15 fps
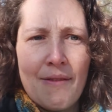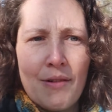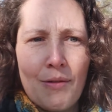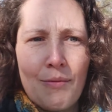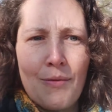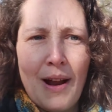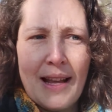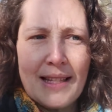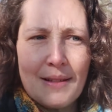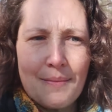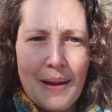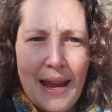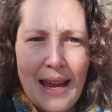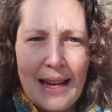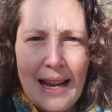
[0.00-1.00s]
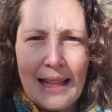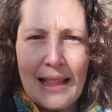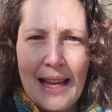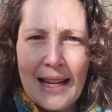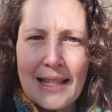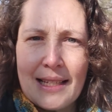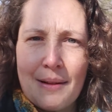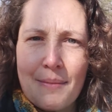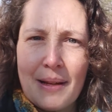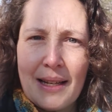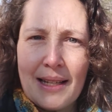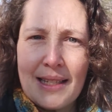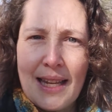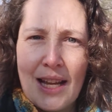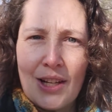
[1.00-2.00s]
a resume and I'd like somebody
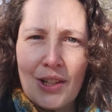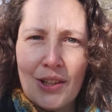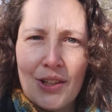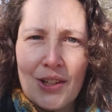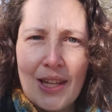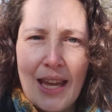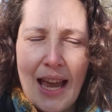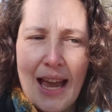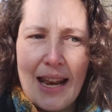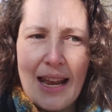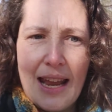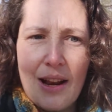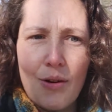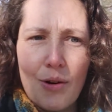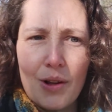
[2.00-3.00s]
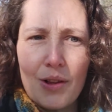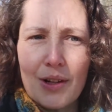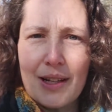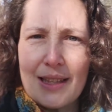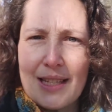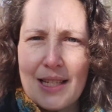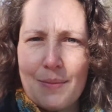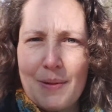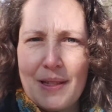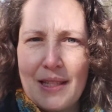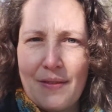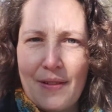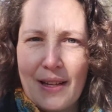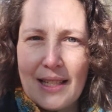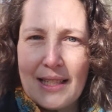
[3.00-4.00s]
to take a look at it or look at this
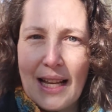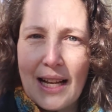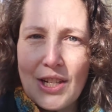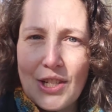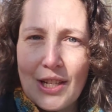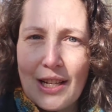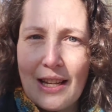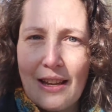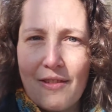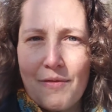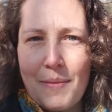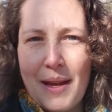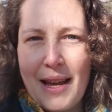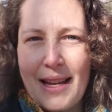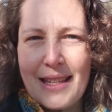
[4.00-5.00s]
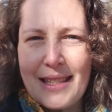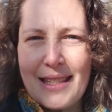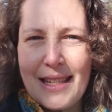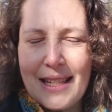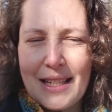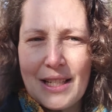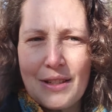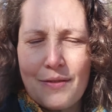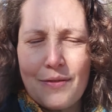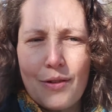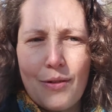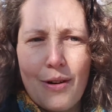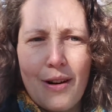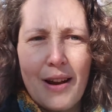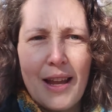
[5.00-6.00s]
specific section and give me ideas
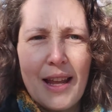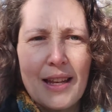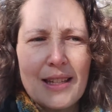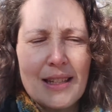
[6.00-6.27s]
for it.